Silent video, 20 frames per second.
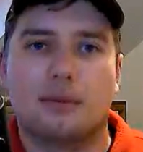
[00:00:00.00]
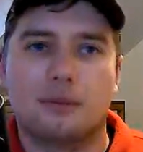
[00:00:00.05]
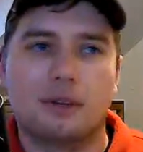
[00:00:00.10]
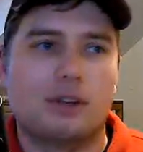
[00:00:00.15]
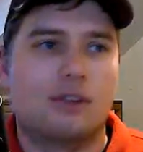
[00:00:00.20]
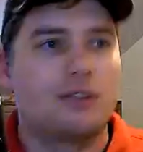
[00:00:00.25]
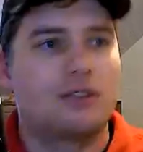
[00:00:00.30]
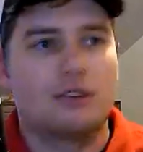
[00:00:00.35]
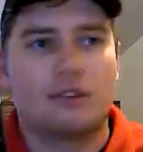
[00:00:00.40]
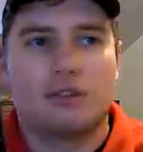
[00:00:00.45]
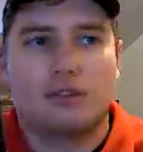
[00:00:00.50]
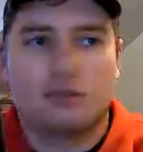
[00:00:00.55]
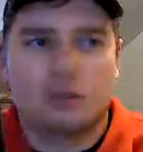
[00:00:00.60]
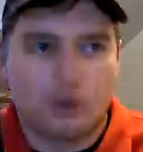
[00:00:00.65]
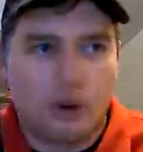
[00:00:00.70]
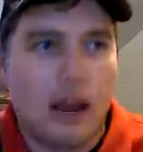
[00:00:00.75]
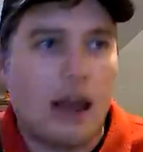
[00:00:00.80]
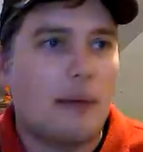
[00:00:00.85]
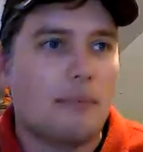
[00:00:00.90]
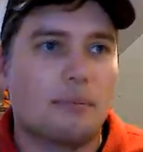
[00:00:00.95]
This is just
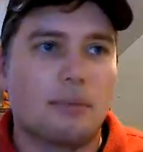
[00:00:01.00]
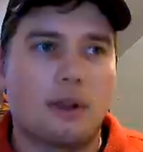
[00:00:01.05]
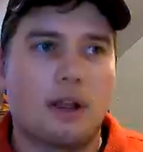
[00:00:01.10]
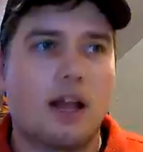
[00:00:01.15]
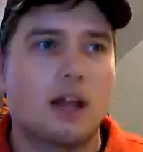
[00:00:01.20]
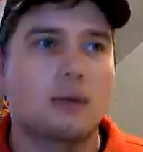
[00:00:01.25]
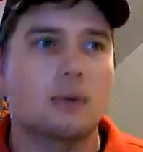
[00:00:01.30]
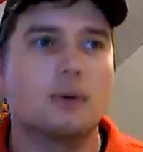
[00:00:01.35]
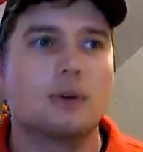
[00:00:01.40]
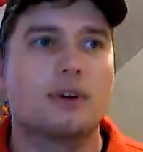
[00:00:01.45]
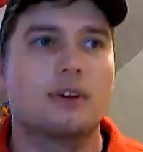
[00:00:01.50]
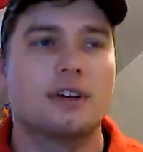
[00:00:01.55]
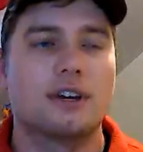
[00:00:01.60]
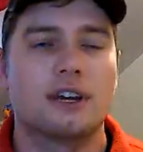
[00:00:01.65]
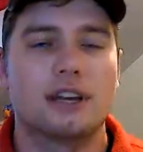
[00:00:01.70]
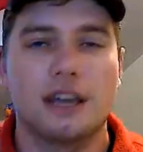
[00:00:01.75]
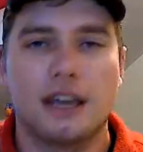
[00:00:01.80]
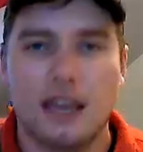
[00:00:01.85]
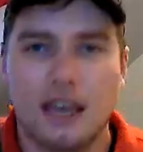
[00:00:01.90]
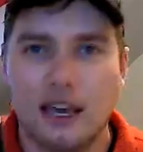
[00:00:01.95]
scrap plywood,
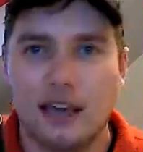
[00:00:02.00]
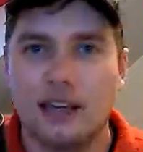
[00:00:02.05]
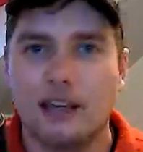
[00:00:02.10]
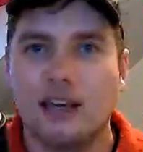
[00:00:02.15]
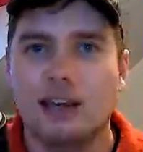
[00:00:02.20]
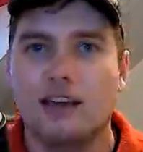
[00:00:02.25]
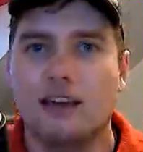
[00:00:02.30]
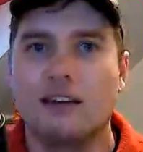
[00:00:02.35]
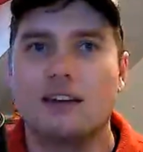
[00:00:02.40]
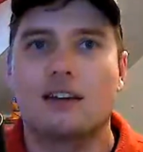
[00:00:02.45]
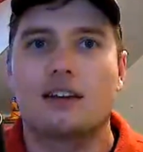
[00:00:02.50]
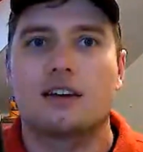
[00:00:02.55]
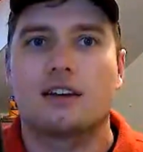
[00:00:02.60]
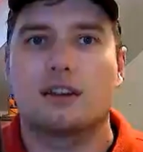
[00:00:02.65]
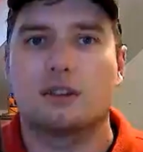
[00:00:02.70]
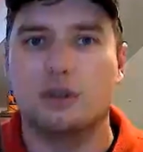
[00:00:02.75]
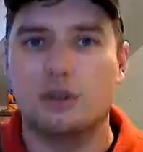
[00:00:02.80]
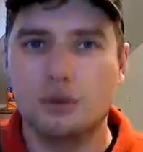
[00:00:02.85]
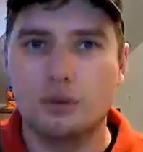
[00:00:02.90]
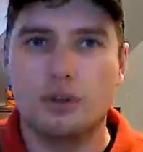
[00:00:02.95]
and then
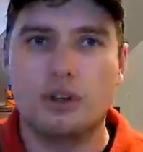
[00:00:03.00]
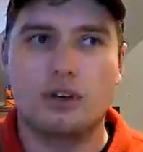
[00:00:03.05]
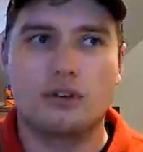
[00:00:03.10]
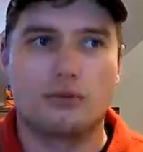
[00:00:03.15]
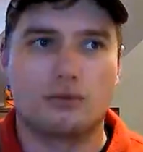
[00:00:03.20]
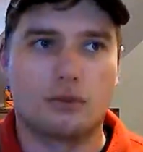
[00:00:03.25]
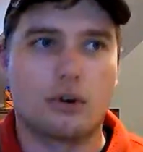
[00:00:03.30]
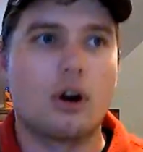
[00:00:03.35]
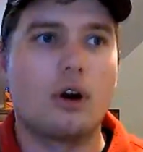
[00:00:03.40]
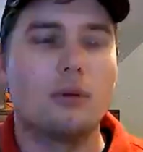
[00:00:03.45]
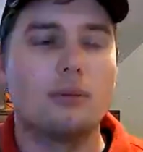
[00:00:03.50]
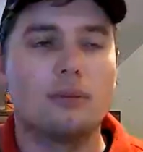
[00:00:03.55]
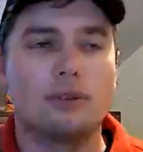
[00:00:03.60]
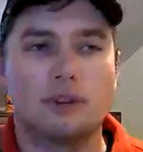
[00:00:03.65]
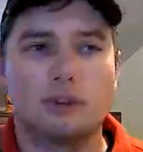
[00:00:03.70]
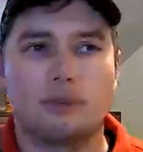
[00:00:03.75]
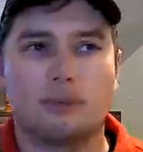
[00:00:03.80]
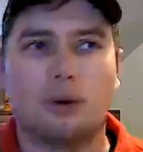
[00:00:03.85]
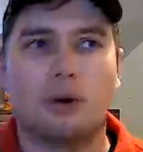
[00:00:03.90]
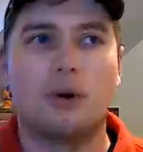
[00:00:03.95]
using ropes
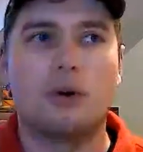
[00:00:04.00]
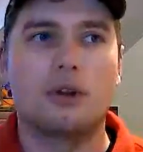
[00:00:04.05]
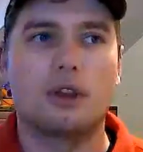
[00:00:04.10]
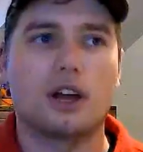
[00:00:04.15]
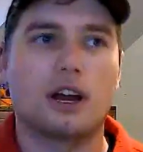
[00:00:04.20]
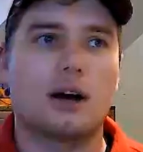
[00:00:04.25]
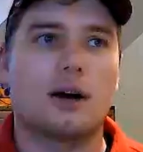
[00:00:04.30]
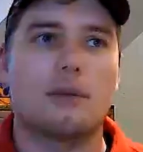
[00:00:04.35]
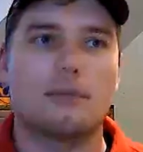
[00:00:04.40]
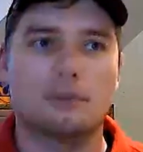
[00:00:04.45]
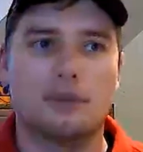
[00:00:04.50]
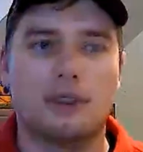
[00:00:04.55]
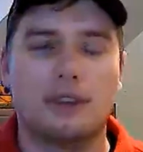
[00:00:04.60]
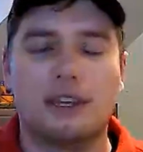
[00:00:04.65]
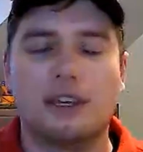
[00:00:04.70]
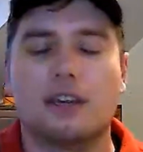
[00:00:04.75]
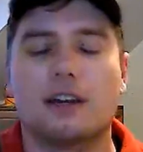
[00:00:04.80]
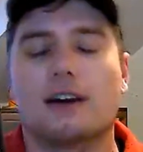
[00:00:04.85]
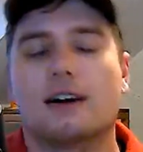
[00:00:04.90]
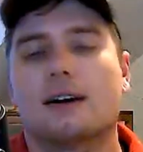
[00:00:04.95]
to pull up
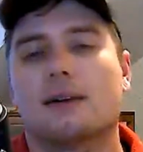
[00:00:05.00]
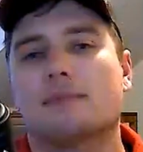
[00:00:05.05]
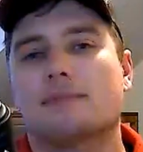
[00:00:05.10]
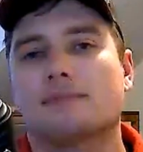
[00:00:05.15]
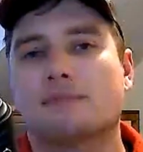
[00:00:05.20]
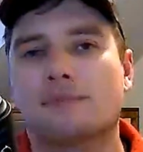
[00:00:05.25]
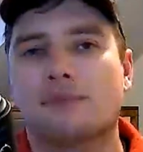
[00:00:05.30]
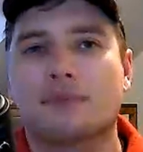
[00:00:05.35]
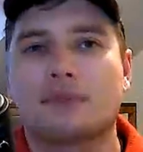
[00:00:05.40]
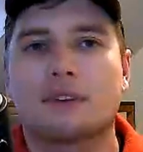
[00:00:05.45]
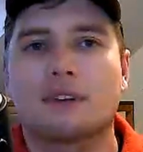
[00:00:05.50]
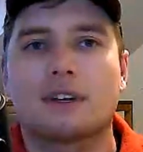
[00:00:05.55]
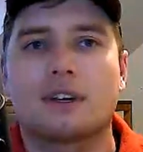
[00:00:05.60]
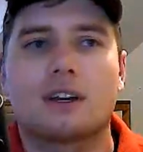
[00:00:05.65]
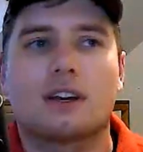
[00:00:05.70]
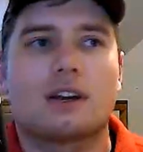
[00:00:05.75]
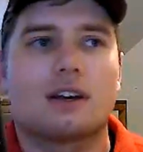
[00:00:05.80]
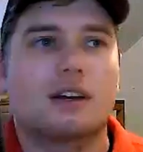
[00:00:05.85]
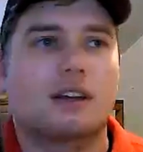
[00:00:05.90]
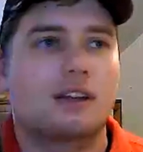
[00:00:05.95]
the
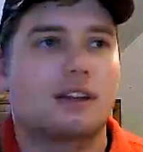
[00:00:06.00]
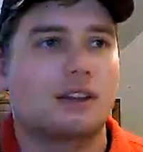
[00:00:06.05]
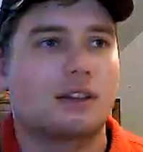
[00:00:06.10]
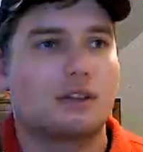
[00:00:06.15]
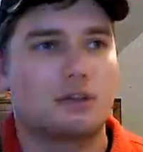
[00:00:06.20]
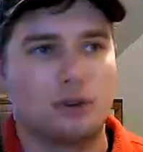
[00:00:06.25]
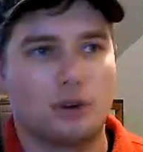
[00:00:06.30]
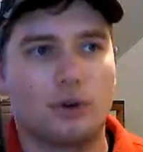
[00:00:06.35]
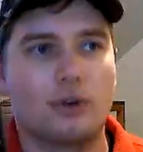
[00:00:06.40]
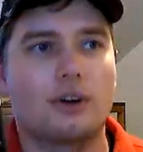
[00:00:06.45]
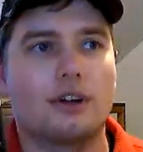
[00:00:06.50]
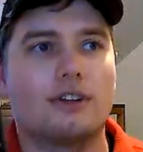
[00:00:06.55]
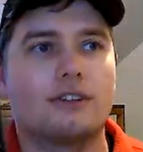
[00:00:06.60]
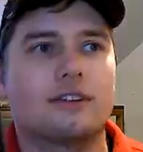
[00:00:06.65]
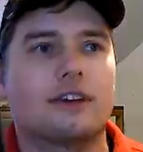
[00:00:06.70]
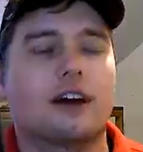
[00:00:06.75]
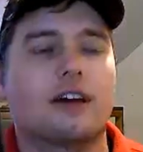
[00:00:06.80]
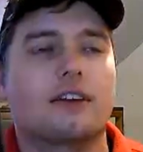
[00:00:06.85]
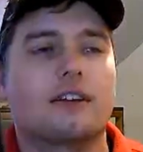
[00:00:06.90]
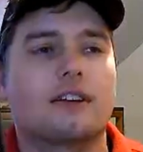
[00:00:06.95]
turrets
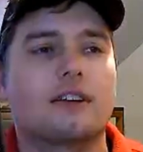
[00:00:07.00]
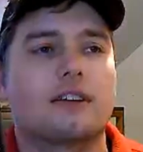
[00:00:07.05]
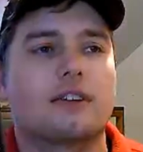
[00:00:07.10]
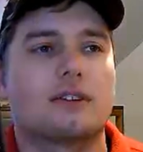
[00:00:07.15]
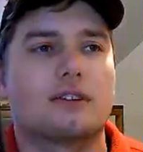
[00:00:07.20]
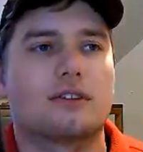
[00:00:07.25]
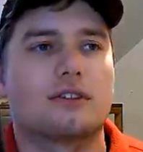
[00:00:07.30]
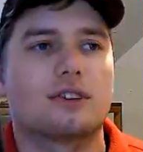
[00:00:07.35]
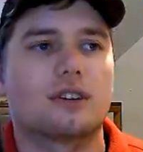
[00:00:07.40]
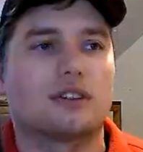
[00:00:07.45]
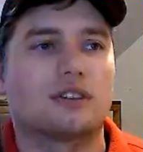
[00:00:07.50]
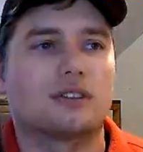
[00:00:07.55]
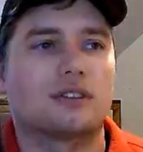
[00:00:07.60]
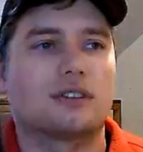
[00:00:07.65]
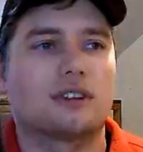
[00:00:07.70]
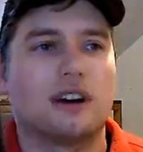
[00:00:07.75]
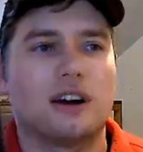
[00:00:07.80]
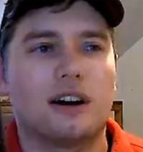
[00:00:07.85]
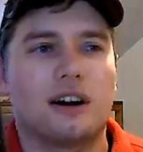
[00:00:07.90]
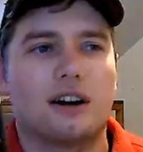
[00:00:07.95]
on this is just
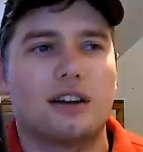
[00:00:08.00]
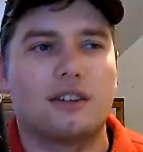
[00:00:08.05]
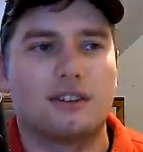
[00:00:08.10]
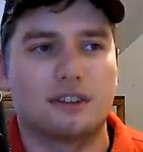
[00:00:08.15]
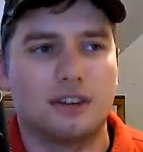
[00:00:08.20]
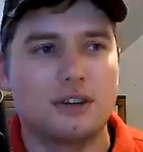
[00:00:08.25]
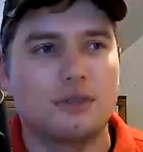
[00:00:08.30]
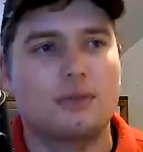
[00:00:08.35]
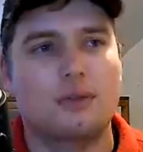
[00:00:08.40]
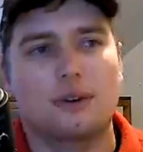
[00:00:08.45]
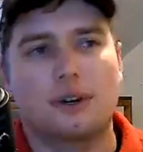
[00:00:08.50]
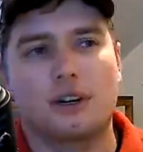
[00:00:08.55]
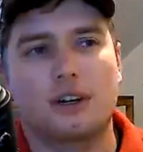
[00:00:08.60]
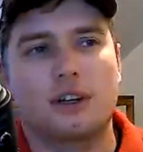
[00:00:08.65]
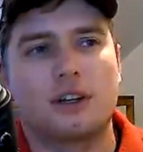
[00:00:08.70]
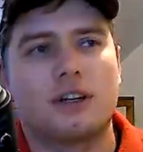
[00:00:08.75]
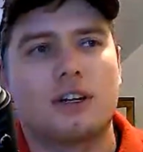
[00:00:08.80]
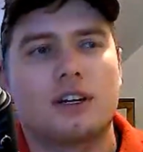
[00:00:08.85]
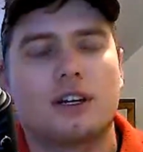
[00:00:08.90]
different.